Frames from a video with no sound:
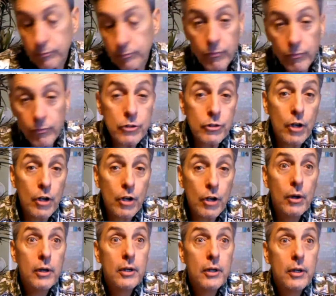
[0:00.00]

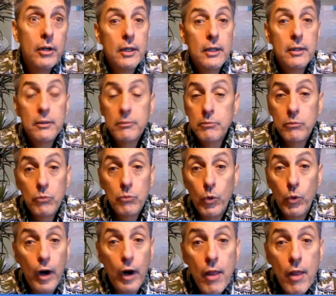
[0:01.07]
So where
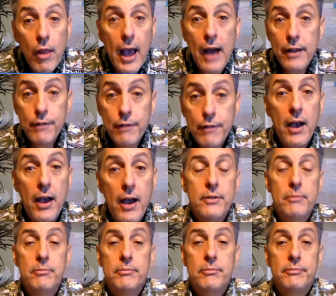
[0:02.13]
are they? How do you find them?
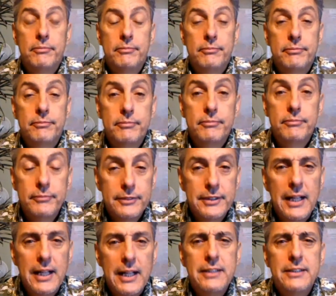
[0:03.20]

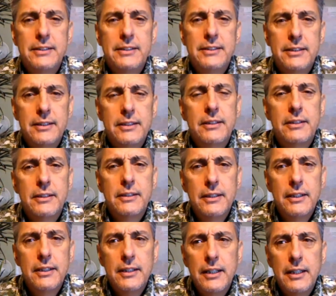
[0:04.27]
That's
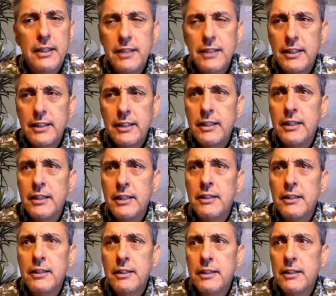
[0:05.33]
like the
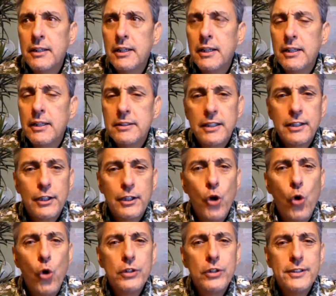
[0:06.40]

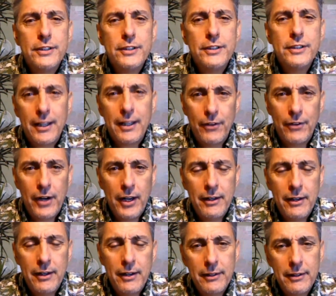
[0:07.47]
golden ticket, right?
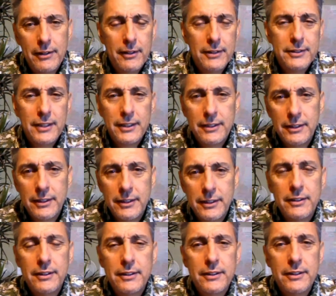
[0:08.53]
It's like
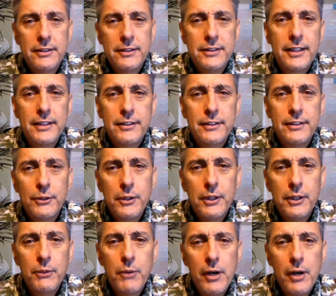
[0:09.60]
the ticket to the
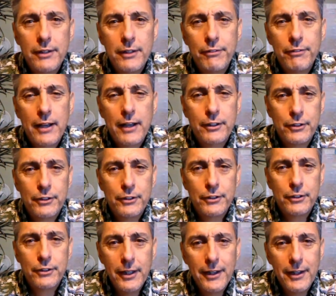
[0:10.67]
Willy Wonka factory.
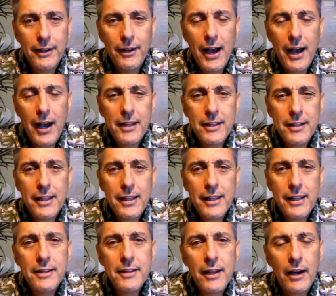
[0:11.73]
You know, how do you get
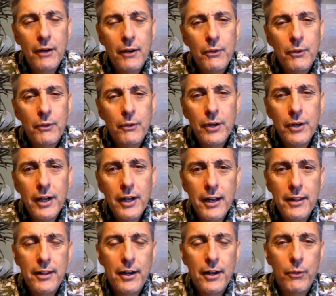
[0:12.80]
in there? What's going on
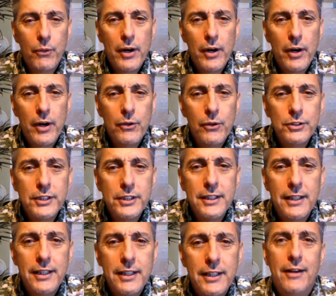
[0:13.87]
in there? Who's in
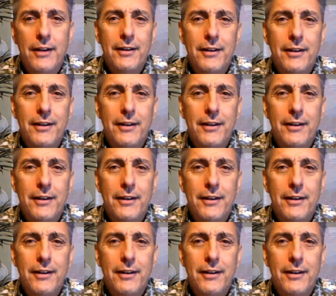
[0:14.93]
there?